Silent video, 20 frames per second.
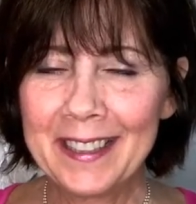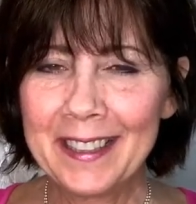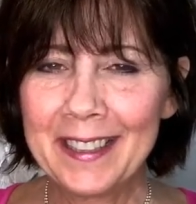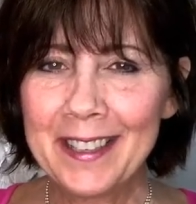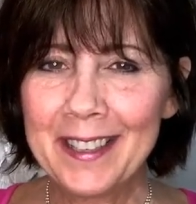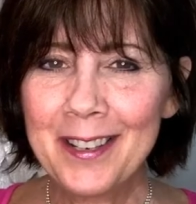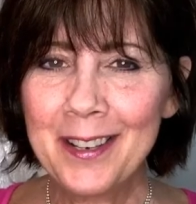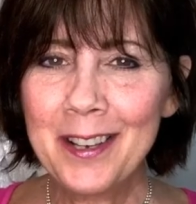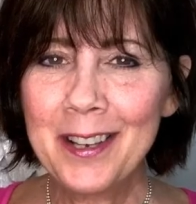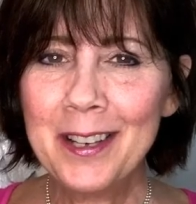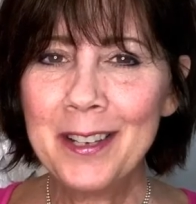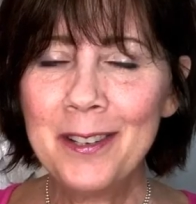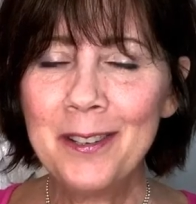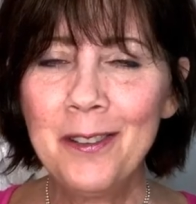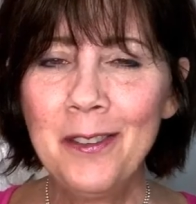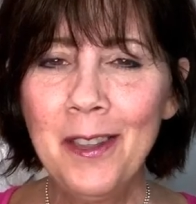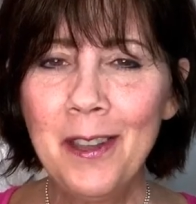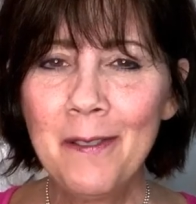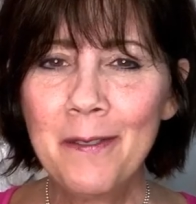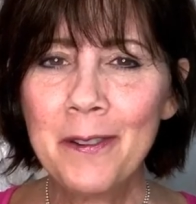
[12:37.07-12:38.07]
So you can do
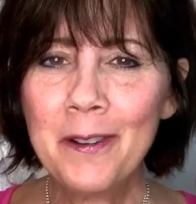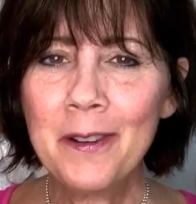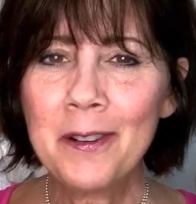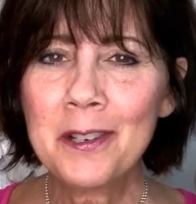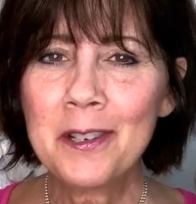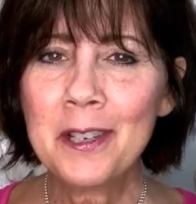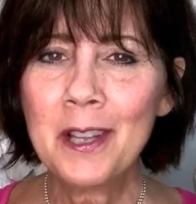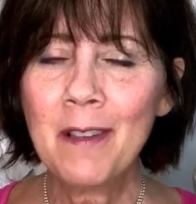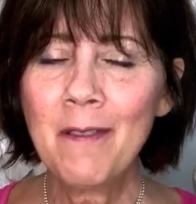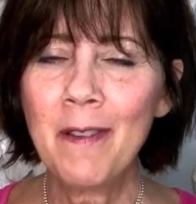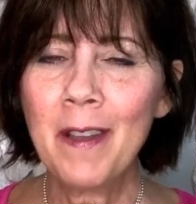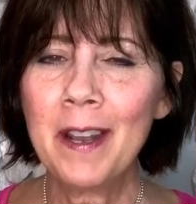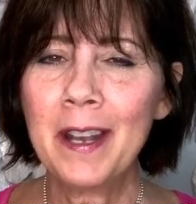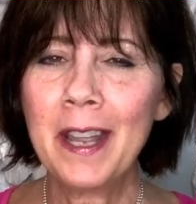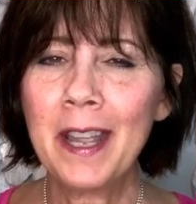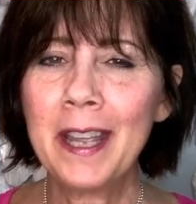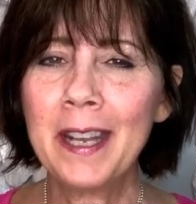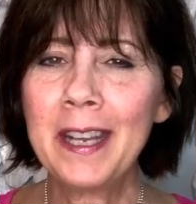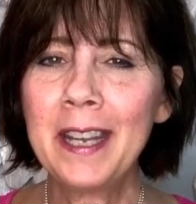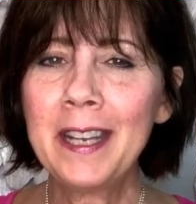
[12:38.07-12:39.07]
that for yourself at
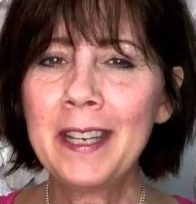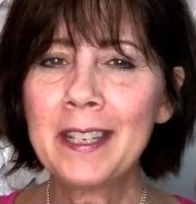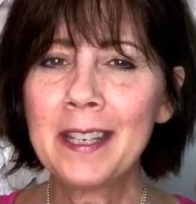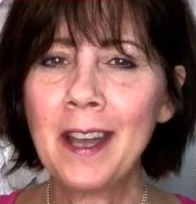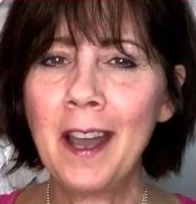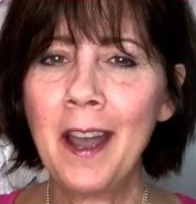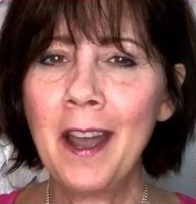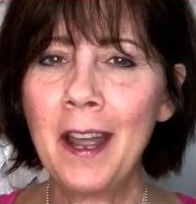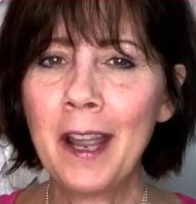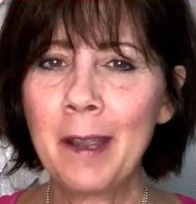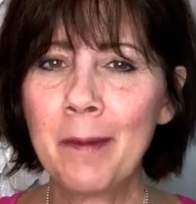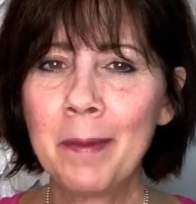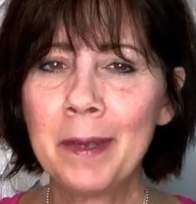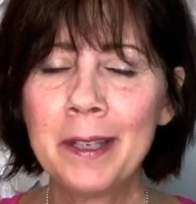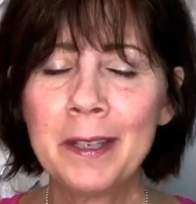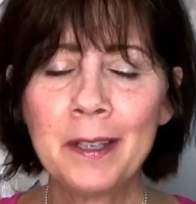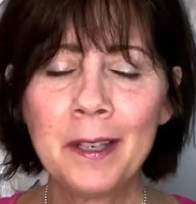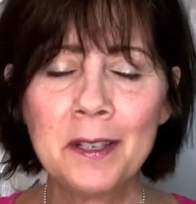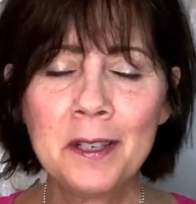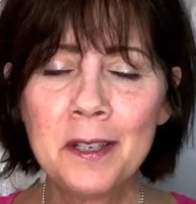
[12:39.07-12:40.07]
any time. It
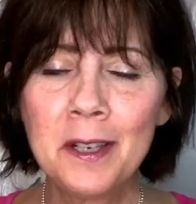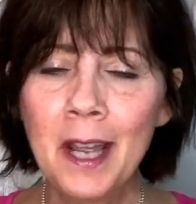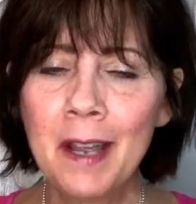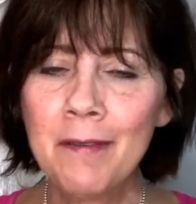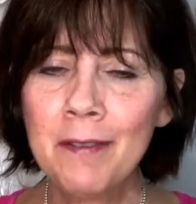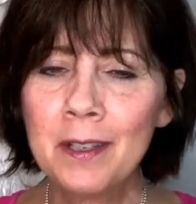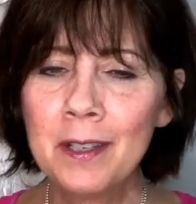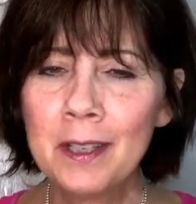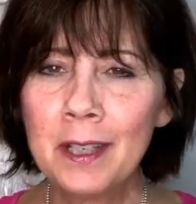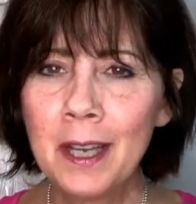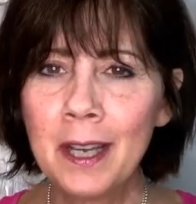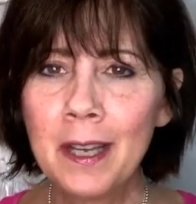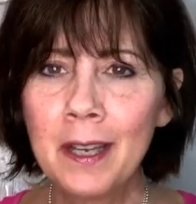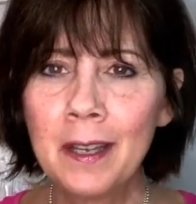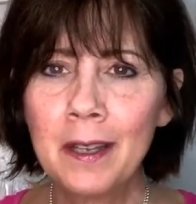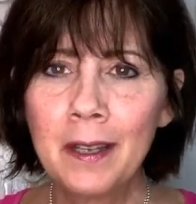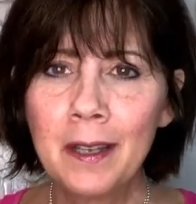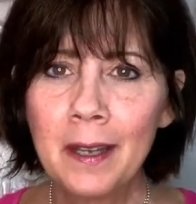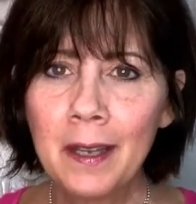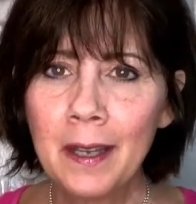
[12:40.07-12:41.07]
doesn't have to take
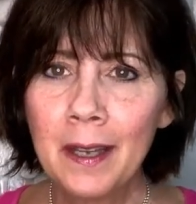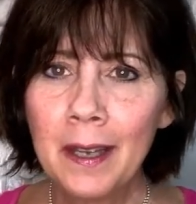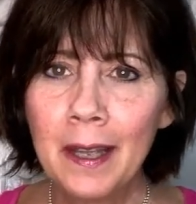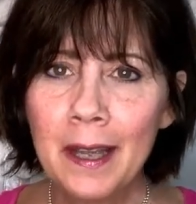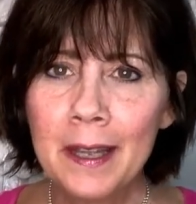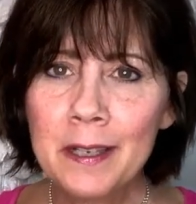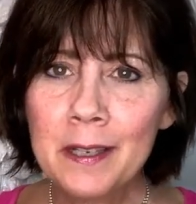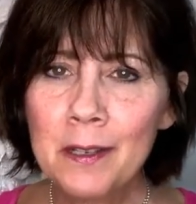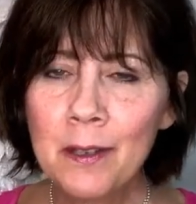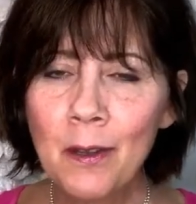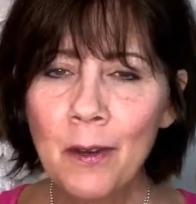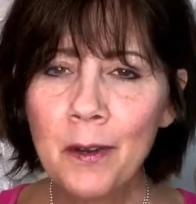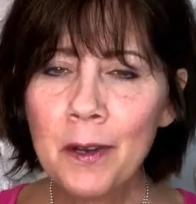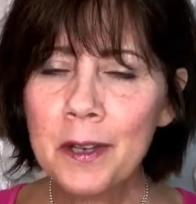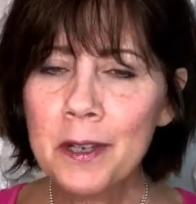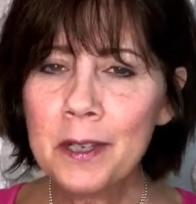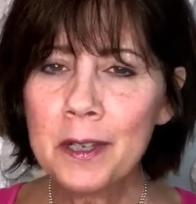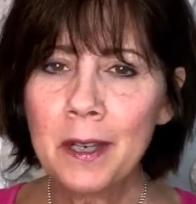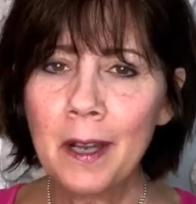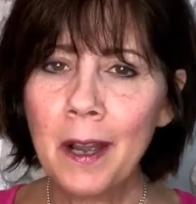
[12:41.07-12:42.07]
as long
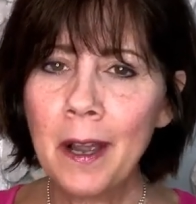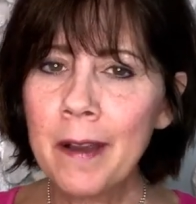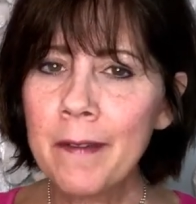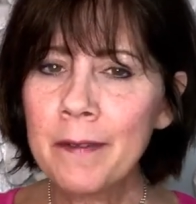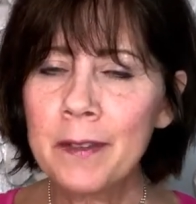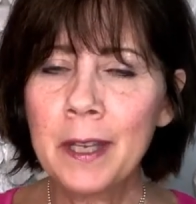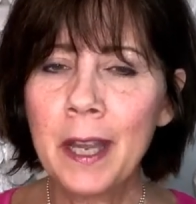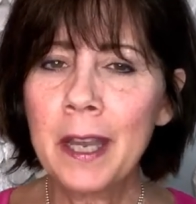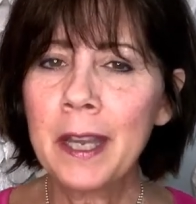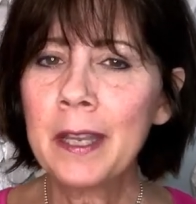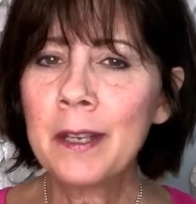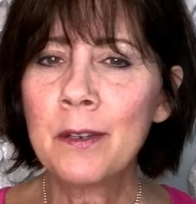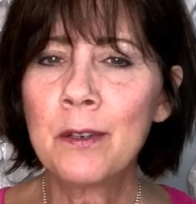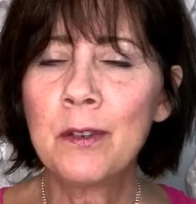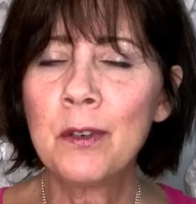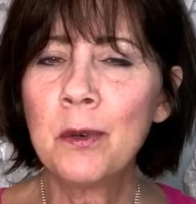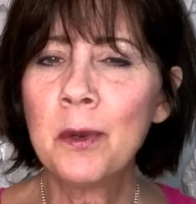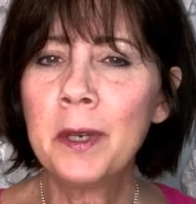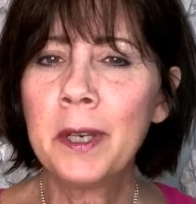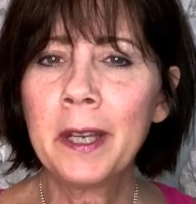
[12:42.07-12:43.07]
as I've taken
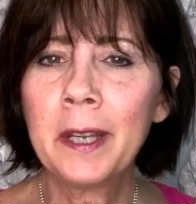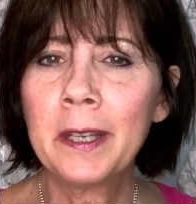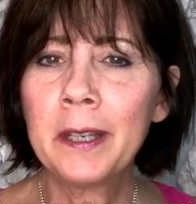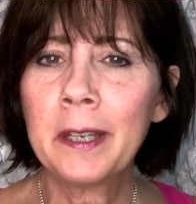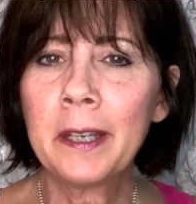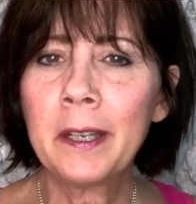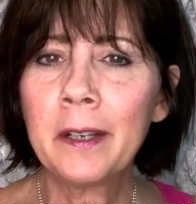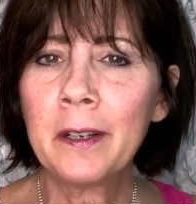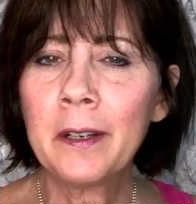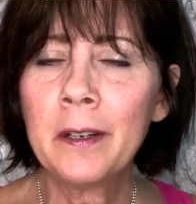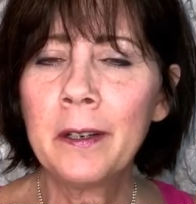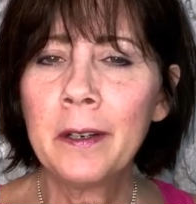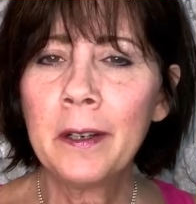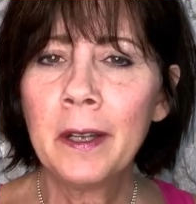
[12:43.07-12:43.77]
doing it here.